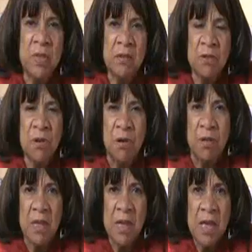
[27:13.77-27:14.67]
on this
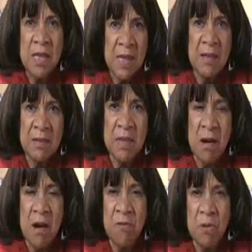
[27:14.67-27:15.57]
earth. Yes,
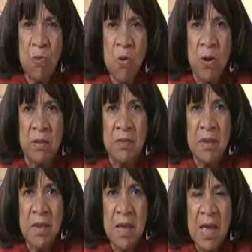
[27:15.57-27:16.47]
there are
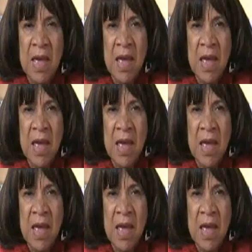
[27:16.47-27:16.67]
rewards.